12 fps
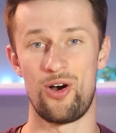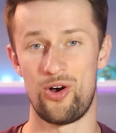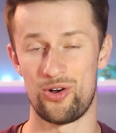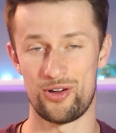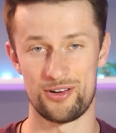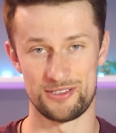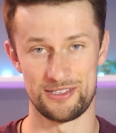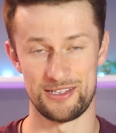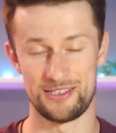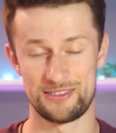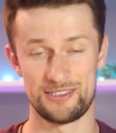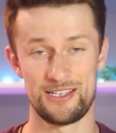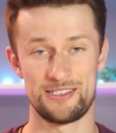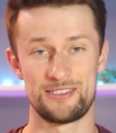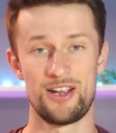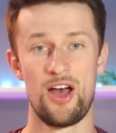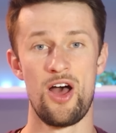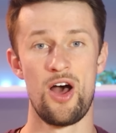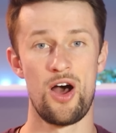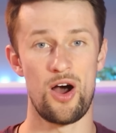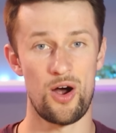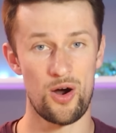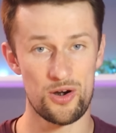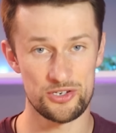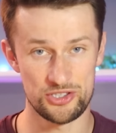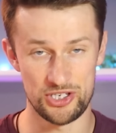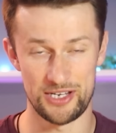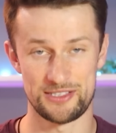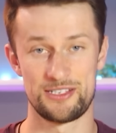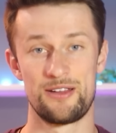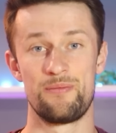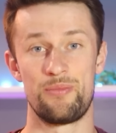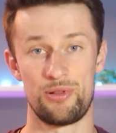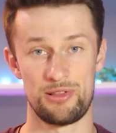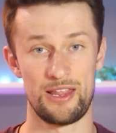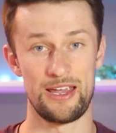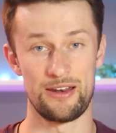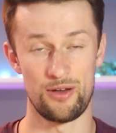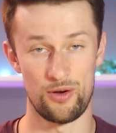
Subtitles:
all cards on this list are just plain